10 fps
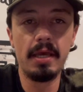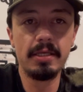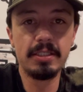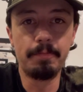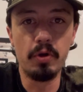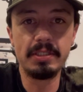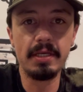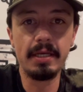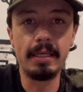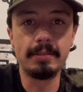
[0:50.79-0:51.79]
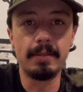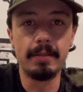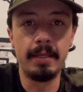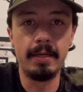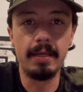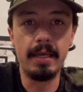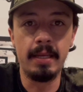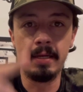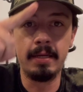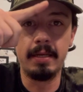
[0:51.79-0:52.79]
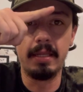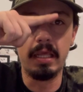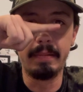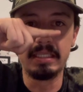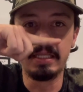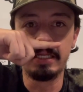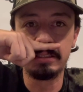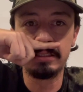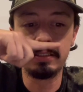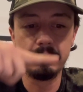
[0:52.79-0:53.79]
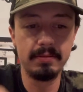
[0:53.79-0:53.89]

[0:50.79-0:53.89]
sports consultant in the business.